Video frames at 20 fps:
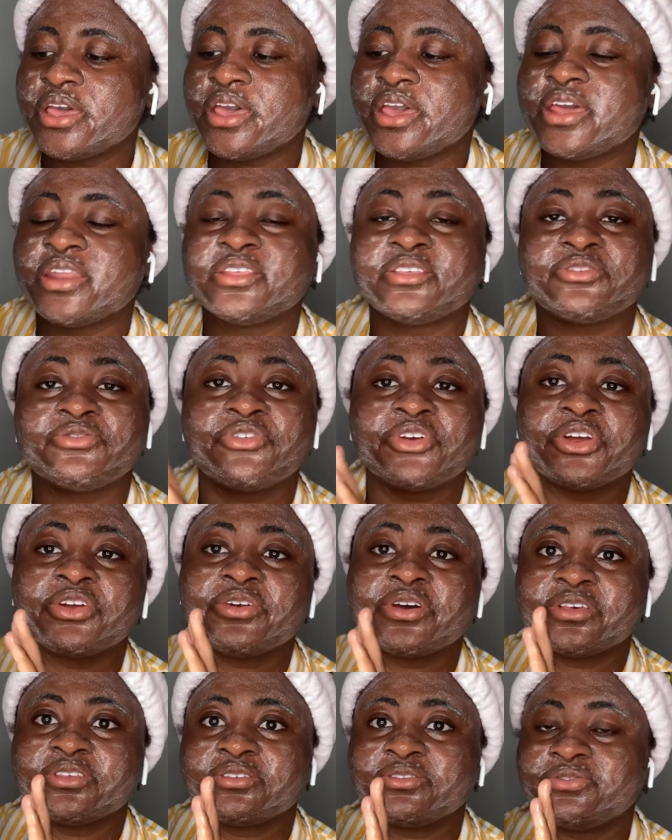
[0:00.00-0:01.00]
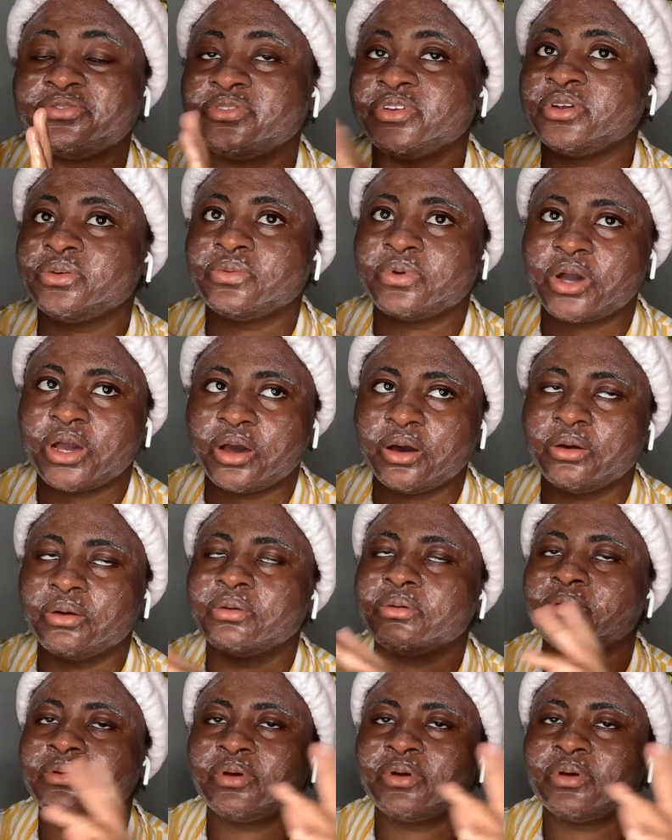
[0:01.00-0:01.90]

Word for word: and it's fragrance free wow